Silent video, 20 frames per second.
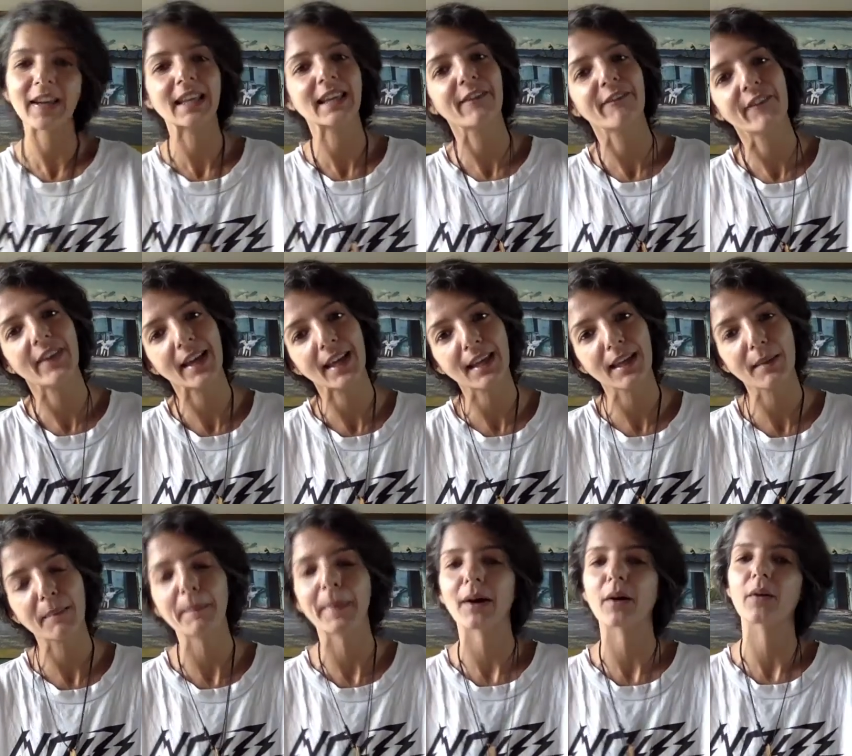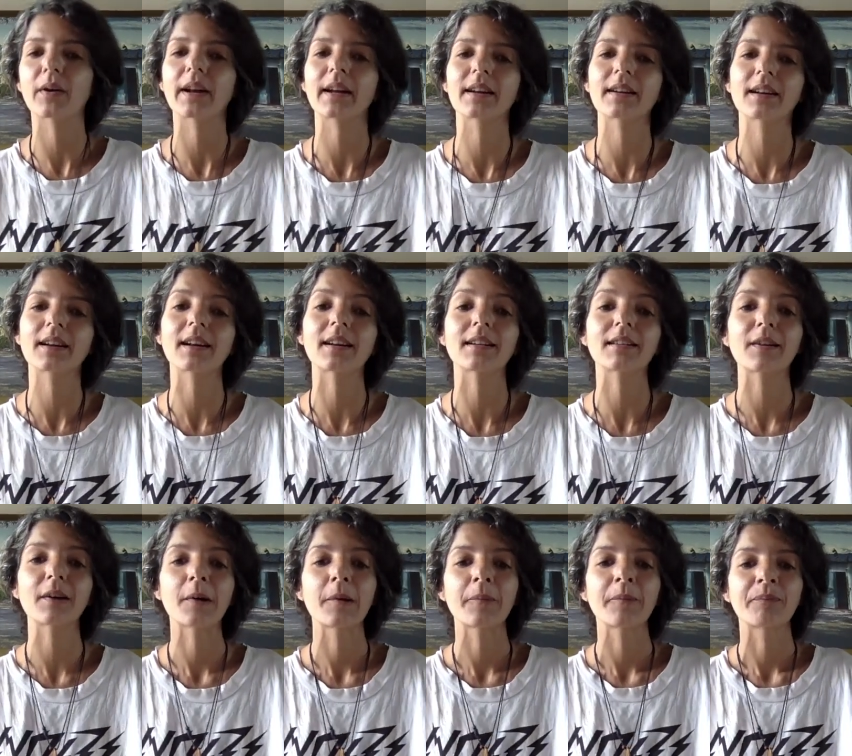picky picky about it and
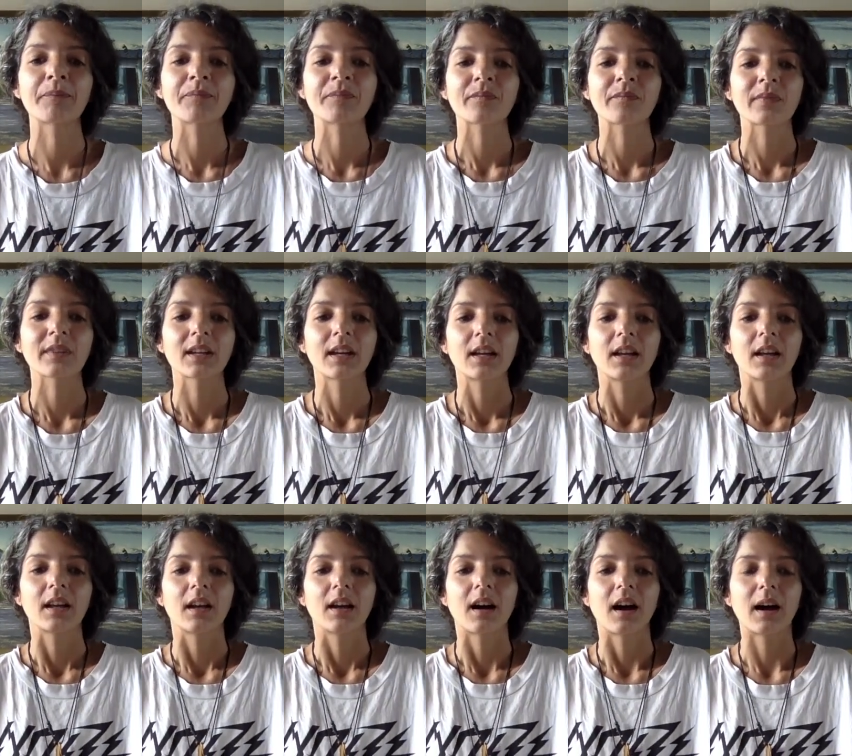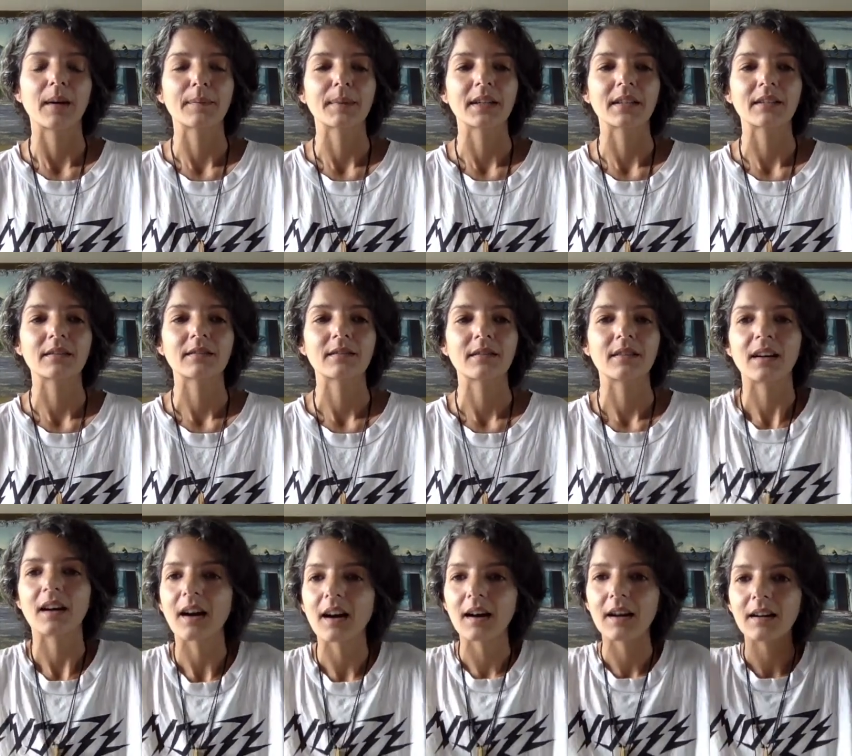I mean,
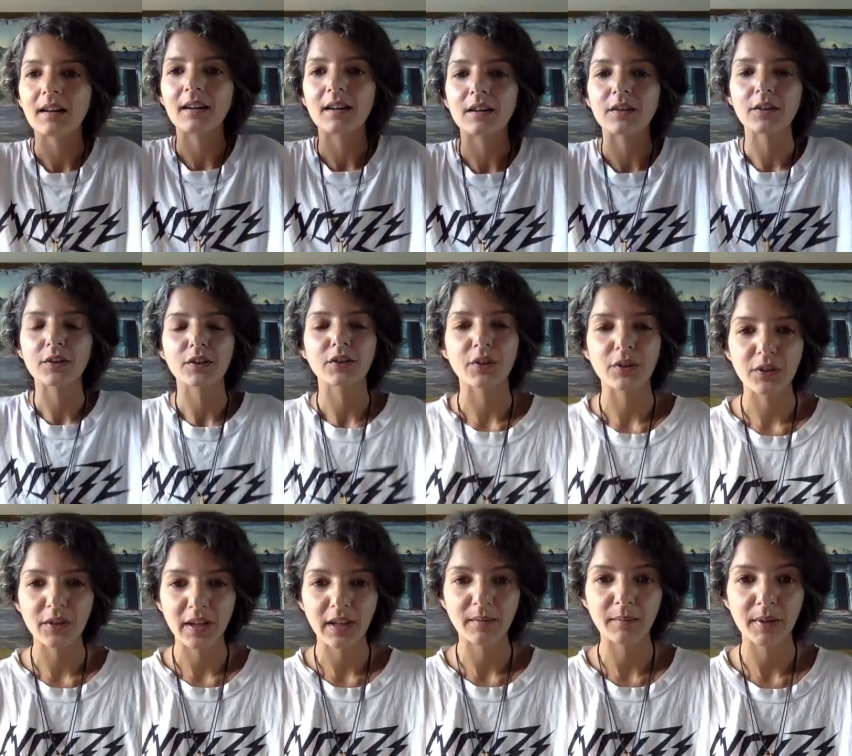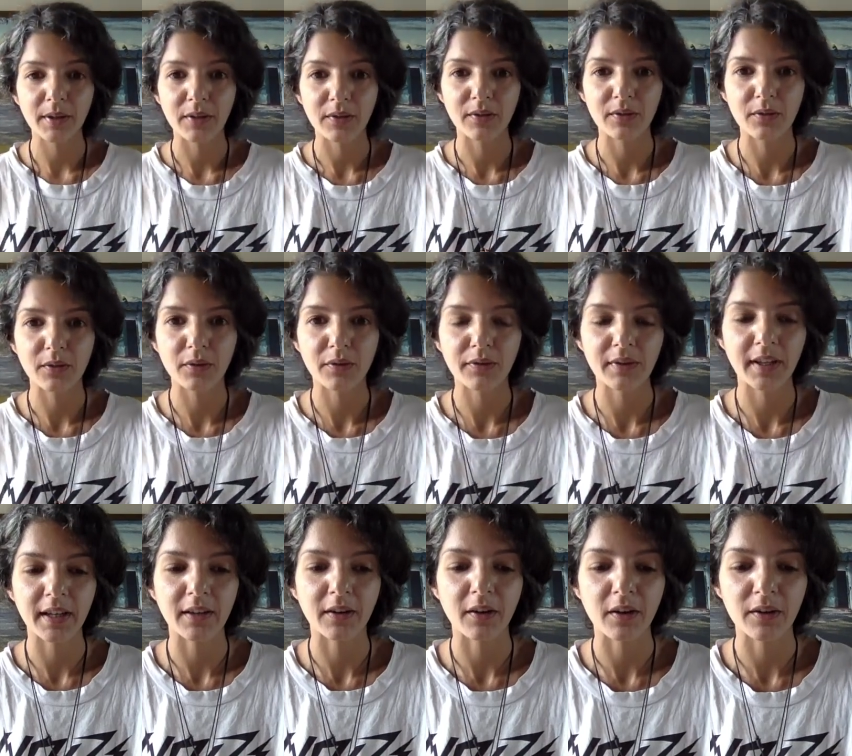you know, you can be a
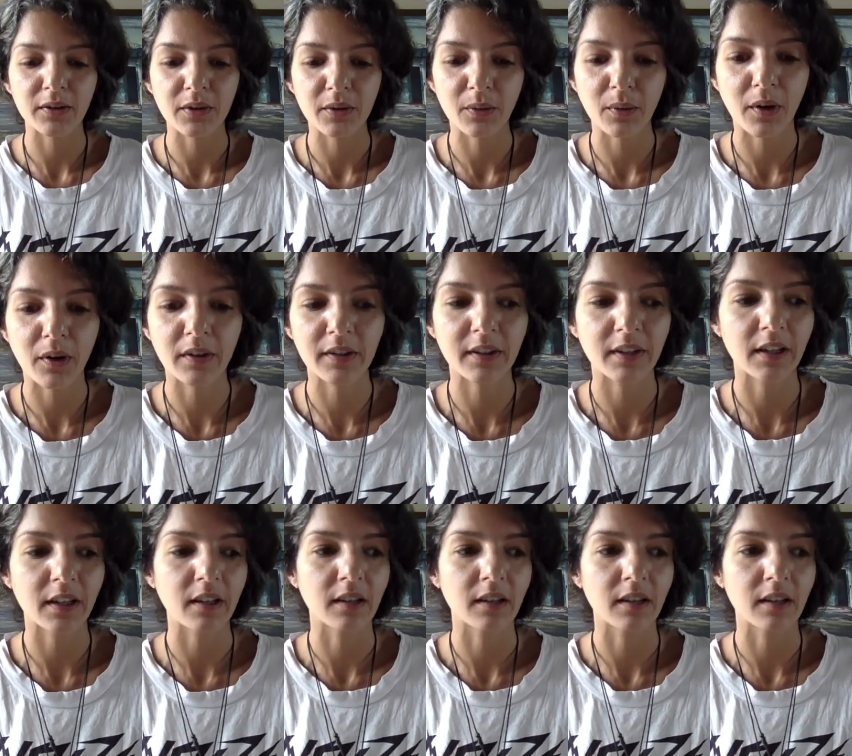snowflake all you want.